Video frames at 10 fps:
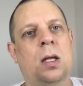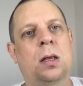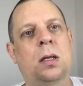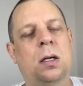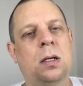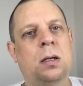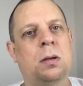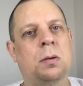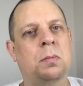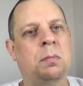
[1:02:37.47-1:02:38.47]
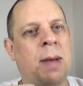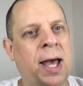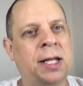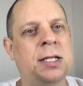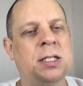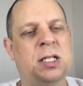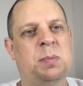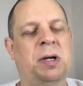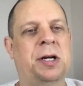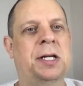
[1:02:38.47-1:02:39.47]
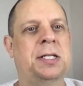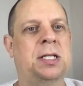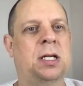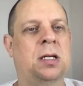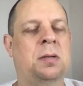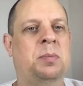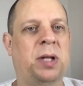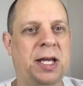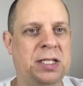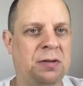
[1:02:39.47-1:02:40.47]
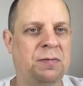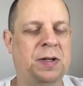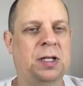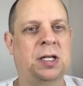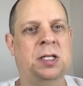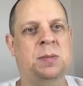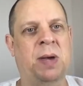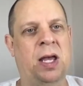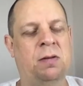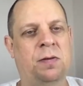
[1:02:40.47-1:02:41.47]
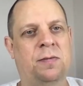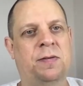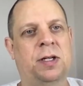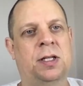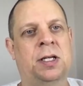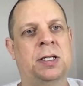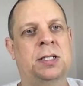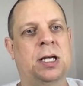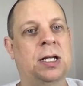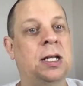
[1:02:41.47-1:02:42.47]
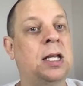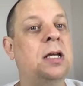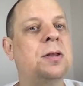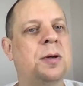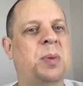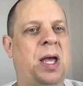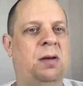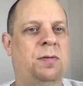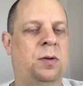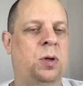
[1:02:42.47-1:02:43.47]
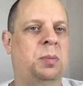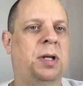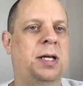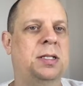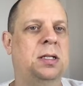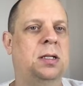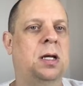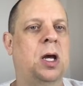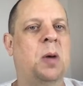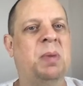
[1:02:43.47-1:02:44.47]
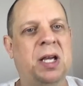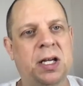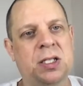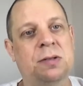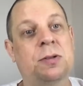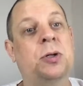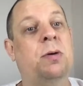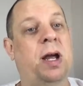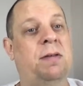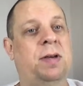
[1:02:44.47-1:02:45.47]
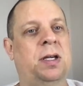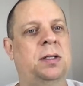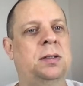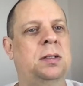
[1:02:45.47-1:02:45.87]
The mind is experiencing pleasant feelings, painful feelings, and neither painful nor pleasant because of craving.